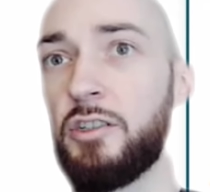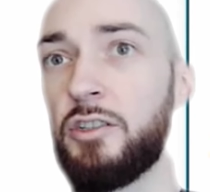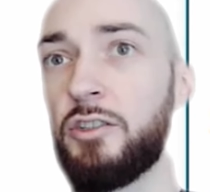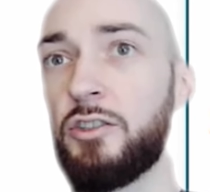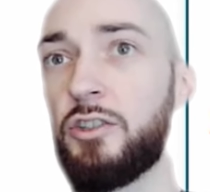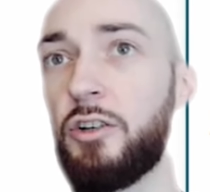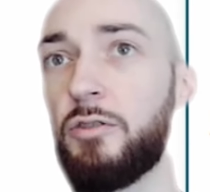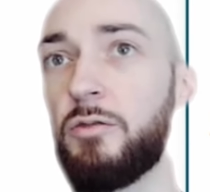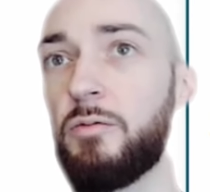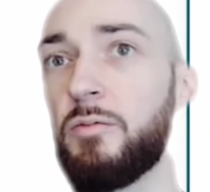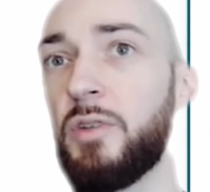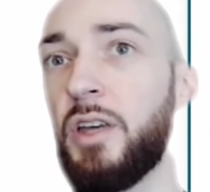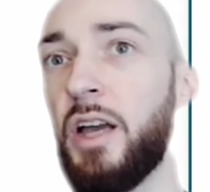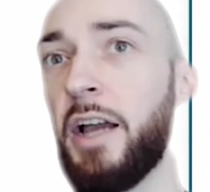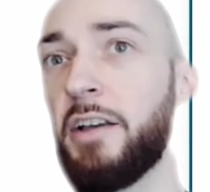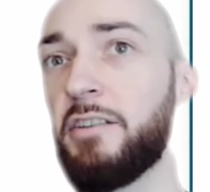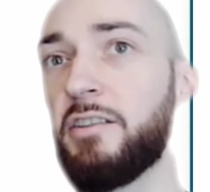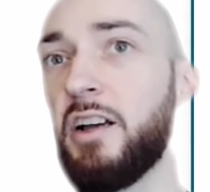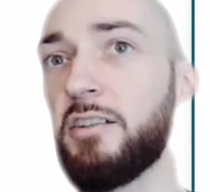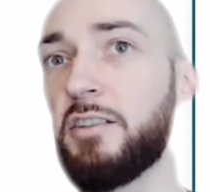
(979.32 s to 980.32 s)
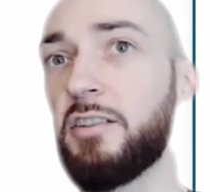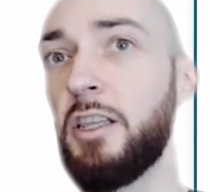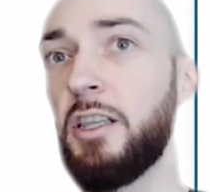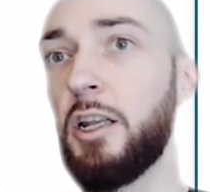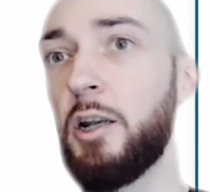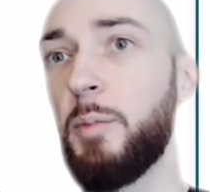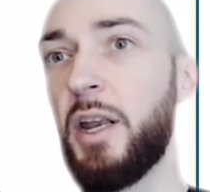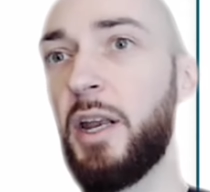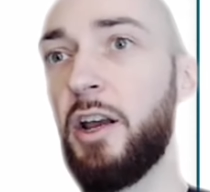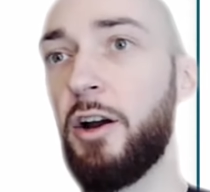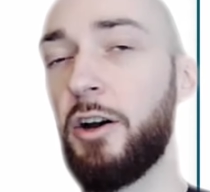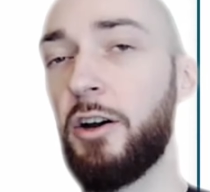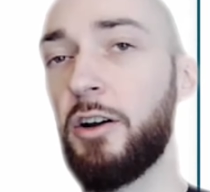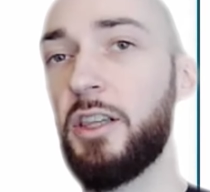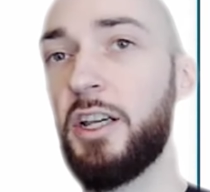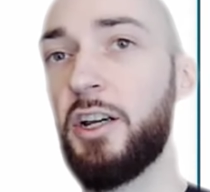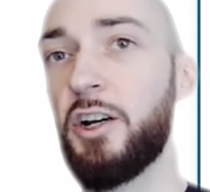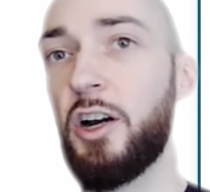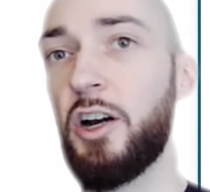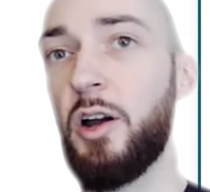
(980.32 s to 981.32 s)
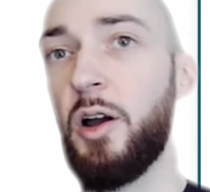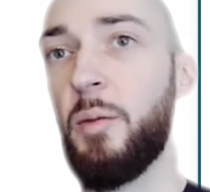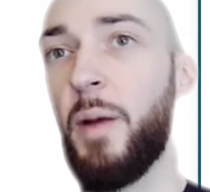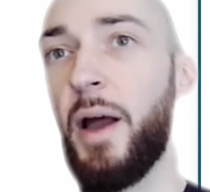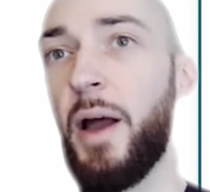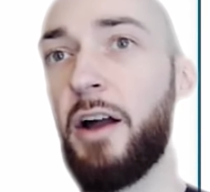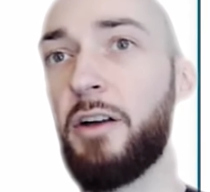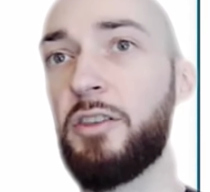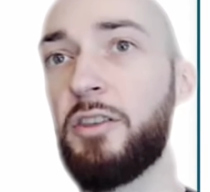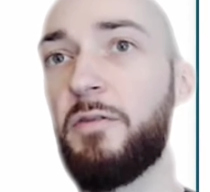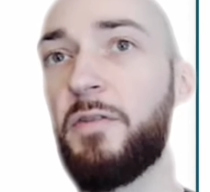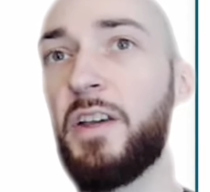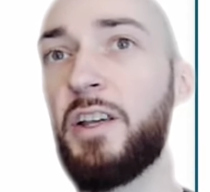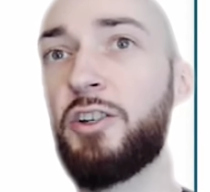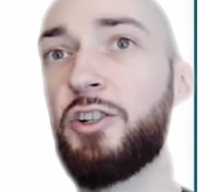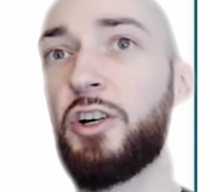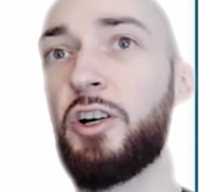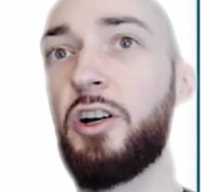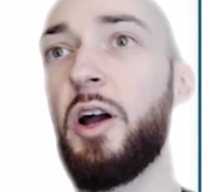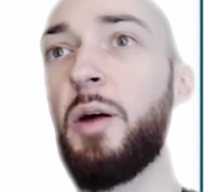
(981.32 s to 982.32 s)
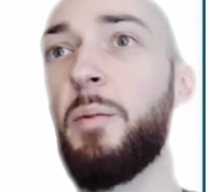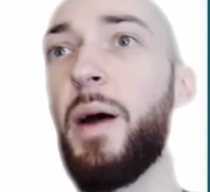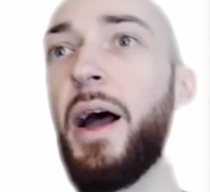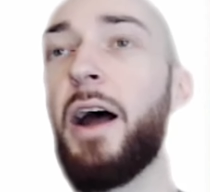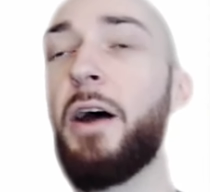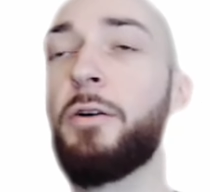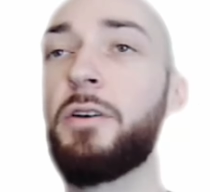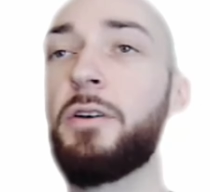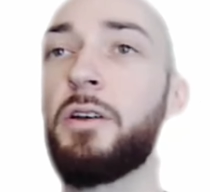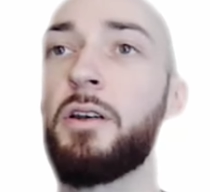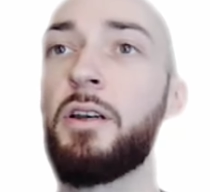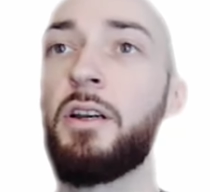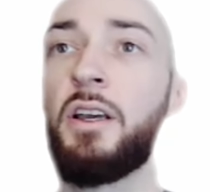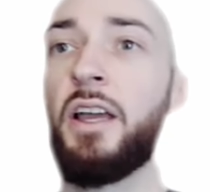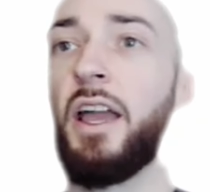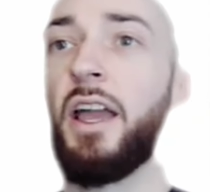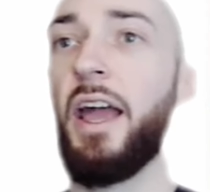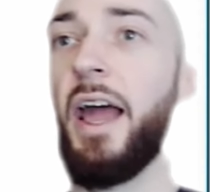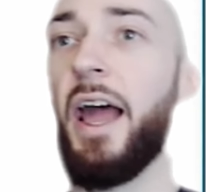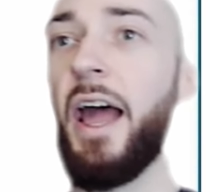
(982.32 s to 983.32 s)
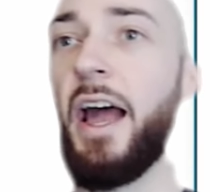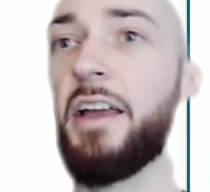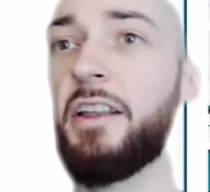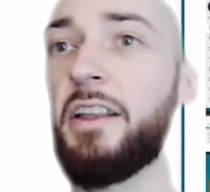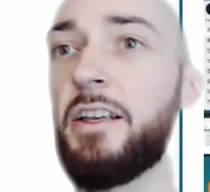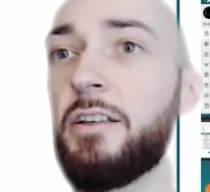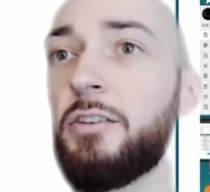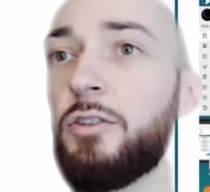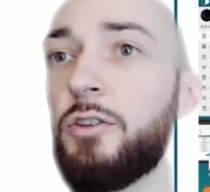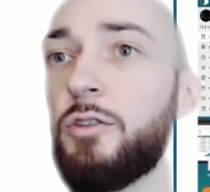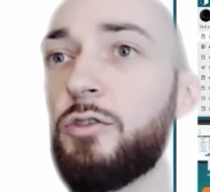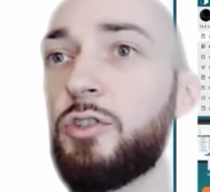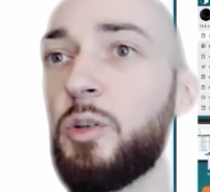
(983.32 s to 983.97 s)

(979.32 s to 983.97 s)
So I talked a little bit earlier about the feature about adding new